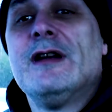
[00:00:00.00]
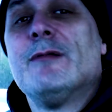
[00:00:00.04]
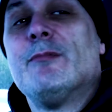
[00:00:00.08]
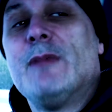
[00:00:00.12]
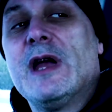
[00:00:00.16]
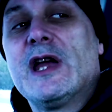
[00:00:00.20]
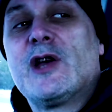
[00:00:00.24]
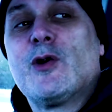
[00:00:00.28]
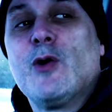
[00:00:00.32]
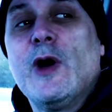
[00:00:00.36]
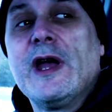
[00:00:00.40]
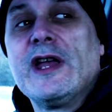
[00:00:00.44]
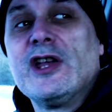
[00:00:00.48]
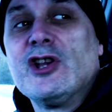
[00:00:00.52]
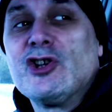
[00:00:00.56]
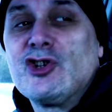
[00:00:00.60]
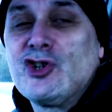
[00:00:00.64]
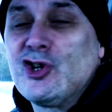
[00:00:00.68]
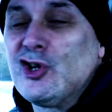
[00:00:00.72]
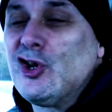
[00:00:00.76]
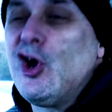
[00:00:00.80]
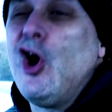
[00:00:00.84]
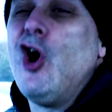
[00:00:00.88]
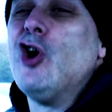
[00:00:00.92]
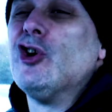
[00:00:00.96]
be quick. You
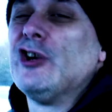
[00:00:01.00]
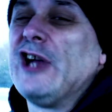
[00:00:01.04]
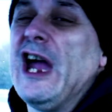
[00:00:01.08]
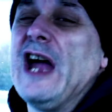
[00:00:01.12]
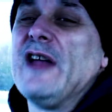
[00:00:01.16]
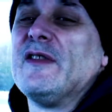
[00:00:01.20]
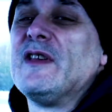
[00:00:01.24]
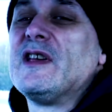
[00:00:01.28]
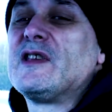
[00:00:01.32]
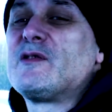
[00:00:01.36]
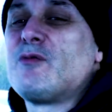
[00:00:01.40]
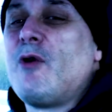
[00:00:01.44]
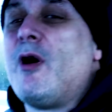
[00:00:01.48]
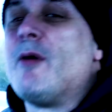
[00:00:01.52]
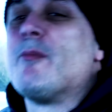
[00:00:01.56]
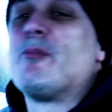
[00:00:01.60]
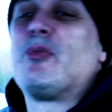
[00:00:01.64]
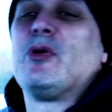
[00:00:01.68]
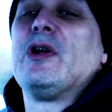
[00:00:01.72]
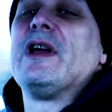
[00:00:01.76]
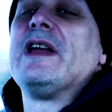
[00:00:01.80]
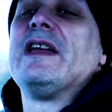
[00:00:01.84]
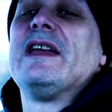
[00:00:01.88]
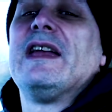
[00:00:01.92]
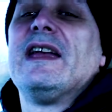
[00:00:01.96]
should all get this one
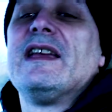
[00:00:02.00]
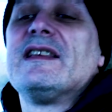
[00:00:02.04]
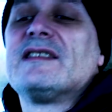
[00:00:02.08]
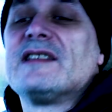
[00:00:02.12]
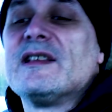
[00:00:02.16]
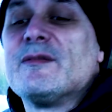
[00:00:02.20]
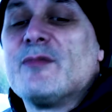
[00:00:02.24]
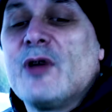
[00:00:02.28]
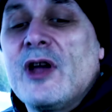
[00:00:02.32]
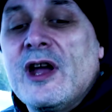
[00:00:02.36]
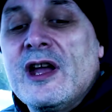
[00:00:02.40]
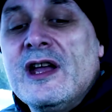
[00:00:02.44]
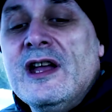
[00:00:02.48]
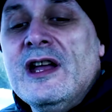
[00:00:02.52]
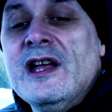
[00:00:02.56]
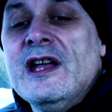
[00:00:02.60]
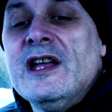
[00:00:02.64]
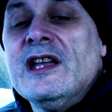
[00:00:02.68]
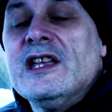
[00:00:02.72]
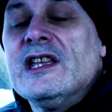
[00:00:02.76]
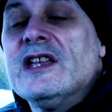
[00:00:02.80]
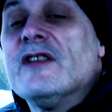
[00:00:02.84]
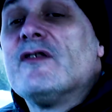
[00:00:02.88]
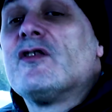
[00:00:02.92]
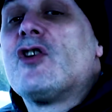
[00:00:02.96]
pretty easily, but
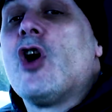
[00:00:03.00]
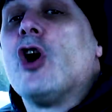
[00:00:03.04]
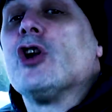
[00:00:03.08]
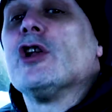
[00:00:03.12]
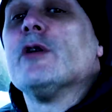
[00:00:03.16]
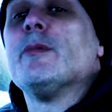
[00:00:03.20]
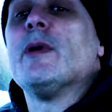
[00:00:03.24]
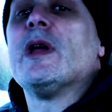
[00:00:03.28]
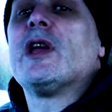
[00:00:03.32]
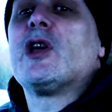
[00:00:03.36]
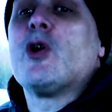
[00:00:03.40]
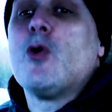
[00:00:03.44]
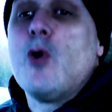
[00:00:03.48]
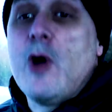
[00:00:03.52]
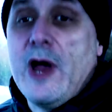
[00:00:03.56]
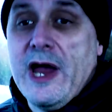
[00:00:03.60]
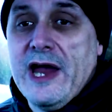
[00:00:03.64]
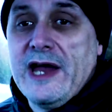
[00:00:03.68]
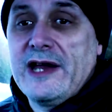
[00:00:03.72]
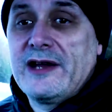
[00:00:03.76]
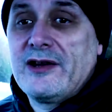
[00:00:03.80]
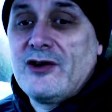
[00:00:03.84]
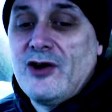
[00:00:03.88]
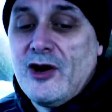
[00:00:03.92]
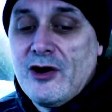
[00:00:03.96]
you've got to be
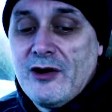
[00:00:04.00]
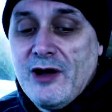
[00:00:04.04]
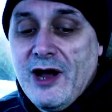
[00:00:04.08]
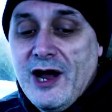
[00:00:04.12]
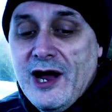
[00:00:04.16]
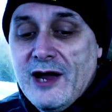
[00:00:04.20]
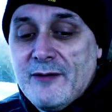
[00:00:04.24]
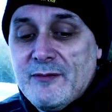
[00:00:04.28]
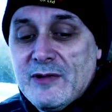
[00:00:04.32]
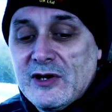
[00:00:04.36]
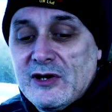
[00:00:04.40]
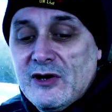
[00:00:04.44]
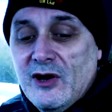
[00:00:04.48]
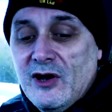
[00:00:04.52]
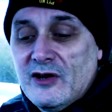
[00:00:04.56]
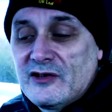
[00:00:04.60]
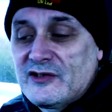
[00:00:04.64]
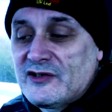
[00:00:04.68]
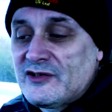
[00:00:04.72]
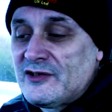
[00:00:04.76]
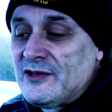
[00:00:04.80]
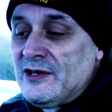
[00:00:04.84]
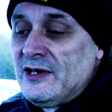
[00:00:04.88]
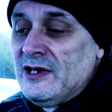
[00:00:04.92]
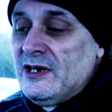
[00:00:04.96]
quick, all right,
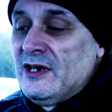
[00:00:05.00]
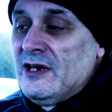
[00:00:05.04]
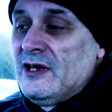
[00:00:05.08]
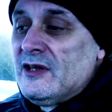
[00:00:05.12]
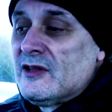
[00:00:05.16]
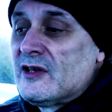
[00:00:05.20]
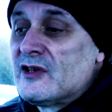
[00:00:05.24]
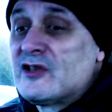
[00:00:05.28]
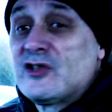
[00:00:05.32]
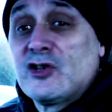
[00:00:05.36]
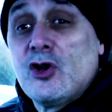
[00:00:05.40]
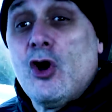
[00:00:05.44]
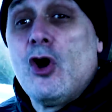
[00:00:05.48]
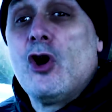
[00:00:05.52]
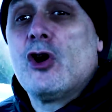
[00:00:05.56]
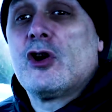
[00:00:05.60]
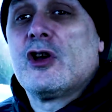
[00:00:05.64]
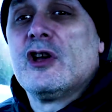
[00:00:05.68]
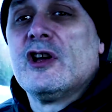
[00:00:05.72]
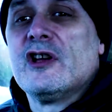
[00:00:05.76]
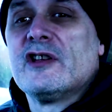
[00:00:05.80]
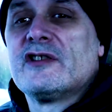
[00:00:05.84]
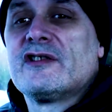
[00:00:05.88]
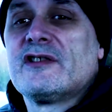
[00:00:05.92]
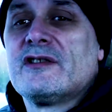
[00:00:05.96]
because there's
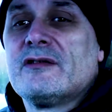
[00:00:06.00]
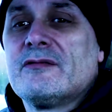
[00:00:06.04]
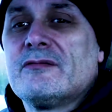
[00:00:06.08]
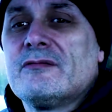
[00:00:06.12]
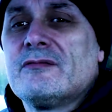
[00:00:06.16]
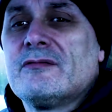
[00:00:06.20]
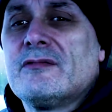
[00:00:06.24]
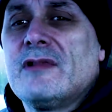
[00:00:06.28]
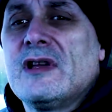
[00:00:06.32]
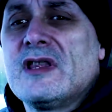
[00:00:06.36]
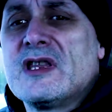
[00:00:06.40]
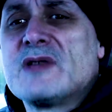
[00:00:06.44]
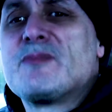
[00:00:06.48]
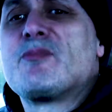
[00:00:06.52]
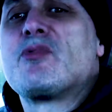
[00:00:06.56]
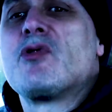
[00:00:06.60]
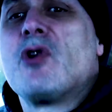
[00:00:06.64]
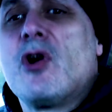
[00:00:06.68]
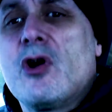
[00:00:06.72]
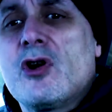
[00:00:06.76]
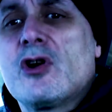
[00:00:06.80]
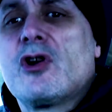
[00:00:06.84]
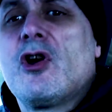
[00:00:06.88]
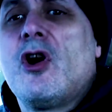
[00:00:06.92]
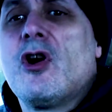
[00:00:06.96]
talkers and there's
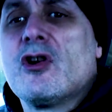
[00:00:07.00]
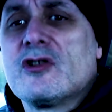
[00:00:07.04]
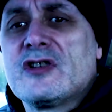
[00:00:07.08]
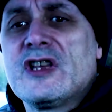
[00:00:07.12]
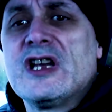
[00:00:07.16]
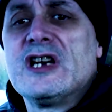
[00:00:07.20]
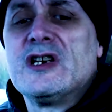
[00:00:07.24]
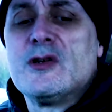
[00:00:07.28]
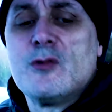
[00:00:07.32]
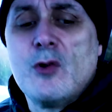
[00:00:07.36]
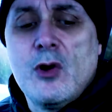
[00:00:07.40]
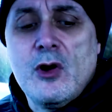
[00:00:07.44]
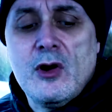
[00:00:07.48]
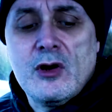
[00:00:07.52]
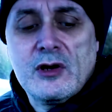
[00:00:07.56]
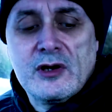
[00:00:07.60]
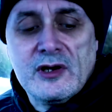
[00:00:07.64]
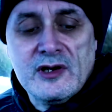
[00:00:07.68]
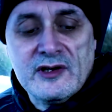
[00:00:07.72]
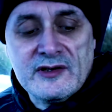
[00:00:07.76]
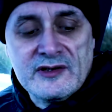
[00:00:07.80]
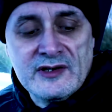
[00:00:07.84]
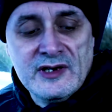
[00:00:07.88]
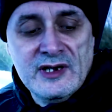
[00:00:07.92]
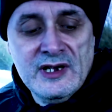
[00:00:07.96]
prawn cocktail
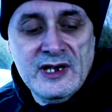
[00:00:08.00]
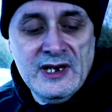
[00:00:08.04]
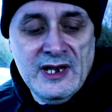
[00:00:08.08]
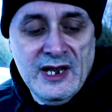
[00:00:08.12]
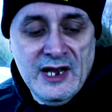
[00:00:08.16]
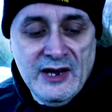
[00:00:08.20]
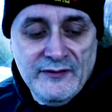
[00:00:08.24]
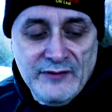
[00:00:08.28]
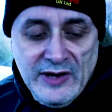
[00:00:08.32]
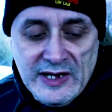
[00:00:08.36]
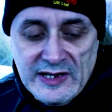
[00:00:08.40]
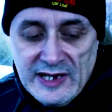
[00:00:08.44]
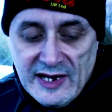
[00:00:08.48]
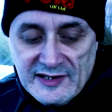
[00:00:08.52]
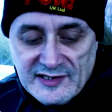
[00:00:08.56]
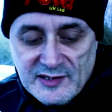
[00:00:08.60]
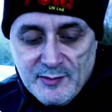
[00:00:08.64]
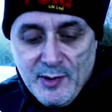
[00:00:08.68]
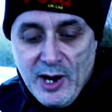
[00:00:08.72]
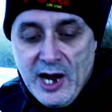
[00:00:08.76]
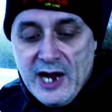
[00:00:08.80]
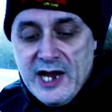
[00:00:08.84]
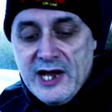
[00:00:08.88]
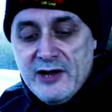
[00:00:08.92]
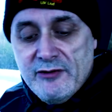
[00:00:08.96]
walkers. I think that's
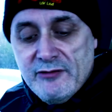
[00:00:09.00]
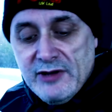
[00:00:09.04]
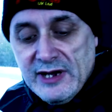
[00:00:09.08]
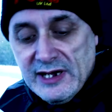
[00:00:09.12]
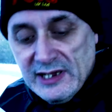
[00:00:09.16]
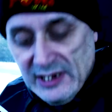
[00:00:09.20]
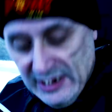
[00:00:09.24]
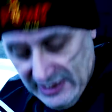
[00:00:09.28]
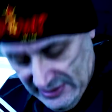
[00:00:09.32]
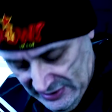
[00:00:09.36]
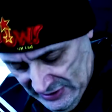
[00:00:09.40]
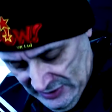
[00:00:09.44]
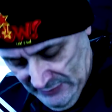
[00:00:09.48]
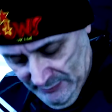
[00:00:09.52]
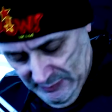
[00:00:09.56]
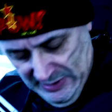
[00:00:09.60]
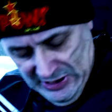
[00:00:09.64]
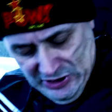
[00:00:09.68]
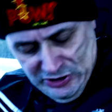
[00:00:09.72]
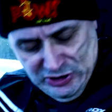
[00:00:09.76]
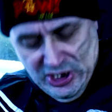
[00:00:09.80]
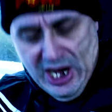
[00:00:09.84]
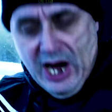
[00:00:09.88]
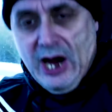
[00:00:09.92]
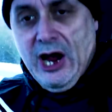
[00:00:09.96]
about it, really.
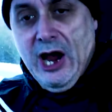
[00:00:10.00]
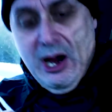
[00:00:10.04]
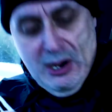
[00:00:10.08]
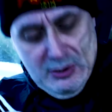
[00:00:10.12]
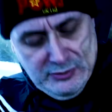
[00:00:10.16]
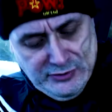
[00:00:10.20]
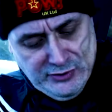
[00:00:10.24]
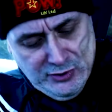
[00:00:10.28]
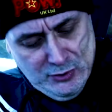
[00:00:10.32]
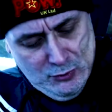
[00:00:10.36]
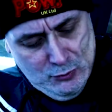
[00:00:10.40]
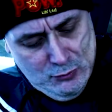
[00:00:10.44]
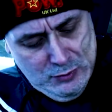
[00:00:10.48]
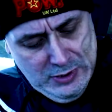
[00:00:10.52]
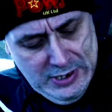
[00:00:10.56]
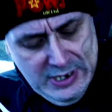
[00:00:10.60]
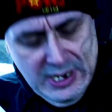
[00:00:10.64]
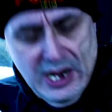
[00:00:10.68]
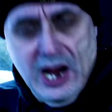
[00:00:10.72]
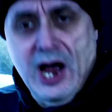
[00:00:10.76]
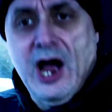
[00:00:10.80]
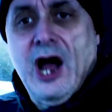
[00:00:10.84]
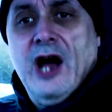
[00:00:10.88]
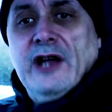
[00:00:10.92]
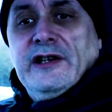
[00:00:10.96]
Big shout out to
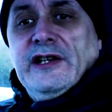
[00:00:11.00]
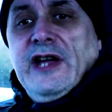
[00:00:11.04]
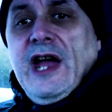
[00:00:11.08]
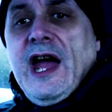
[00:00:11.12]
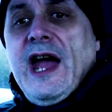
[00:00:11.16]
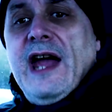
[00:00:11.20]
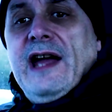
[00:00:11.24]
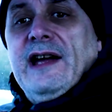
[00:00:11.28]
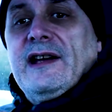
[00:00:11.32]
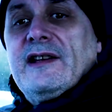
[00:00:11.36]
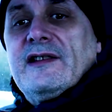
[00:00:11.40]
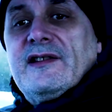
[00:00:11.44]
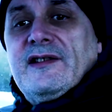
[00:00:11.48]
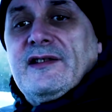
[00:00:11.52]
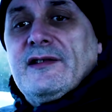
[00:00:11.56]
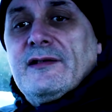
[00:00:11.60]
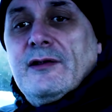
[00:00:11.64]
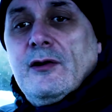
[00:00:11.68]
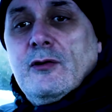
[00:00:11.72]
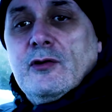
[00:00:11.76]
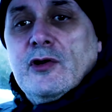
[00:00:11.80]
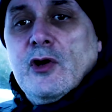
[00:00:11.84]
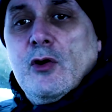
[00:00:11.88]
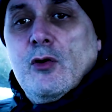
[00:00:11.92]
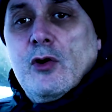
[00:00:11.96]
uh, RDX,
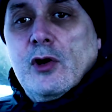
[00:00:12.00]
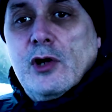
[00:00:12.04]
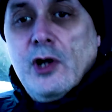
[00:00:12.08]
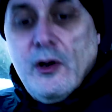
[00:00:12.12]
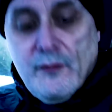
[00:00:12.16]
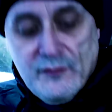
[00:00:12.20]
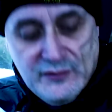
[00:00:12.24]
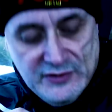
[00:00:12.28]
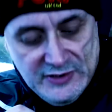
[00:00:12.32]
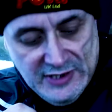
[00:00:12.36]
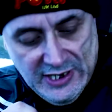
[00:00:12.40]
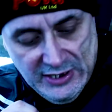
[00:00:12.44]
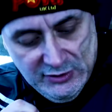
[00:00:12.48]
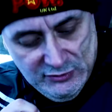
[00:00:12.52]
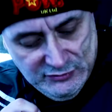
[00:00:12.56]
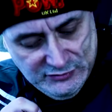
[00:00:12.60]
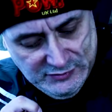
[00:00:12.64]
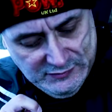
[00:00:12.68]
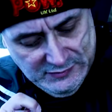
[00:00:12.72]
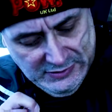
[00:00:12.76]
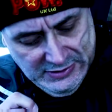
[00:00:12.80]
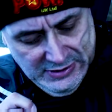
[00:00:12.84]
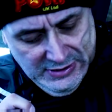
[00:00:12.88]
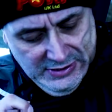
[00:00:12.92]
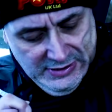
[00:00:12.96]
who do gloves and that.
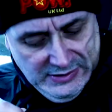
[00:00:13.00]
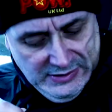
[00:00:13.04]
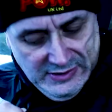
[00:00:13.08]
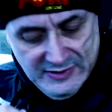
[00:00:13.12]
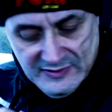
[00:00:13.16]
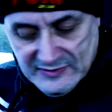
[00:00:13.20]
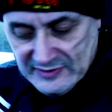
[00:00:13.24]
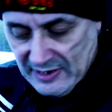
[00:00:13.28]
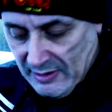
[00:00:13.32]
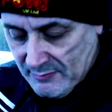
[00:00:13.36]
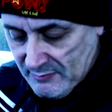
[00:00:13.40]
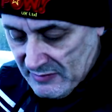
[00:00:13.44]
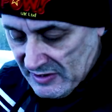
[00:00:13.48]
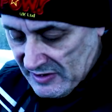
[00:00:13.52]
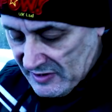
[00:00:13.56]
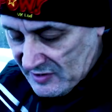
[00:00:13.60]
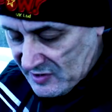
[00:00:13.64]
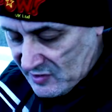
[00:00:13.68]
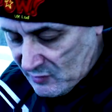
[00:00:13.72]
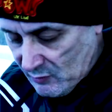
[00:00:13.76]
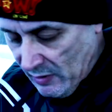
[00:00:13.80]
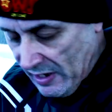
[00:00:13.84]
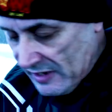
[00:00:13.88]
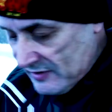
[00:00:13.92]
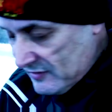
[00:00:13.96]
Used they sent me
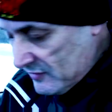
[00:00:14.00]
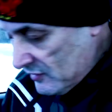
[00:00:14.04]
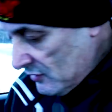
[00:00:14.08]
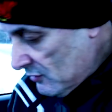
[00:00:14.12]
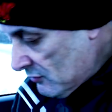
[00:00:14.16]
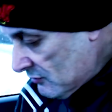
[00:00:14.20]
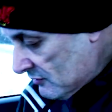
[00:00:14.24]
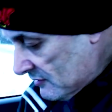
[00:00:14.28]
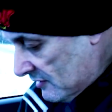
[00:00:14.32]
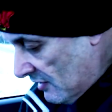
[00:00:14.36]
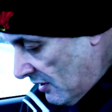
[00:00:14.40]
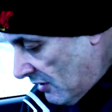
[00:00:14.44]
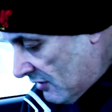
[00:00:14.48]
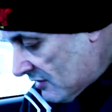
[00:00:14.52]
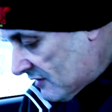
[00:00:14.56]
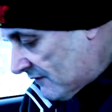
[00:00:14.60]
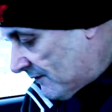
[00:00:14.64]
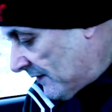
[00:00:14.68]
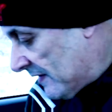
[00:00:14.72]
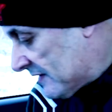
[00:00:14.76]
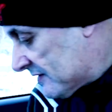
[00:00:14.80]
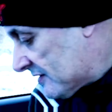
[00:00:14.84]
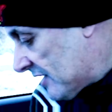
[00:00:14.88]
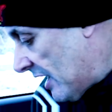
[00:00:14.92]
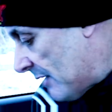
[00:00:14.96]
this sweatsuit, so it's
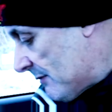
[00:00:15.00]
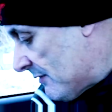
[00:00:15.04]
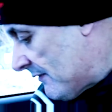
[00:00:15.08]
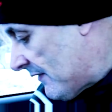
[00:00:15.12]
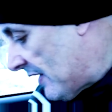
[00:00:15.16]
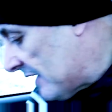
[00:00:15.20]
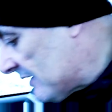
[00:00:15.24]
the first time I've